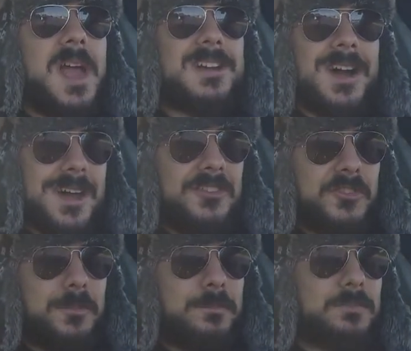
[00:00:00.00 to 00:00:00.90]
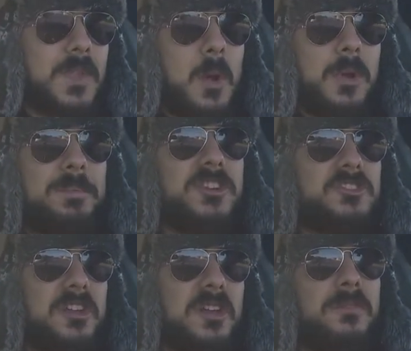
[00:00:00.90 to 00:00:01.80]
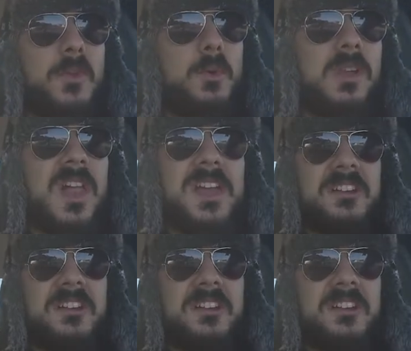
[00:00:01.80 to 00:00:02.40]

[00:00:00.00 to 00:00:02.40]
hey guys, I would appreciate it if you would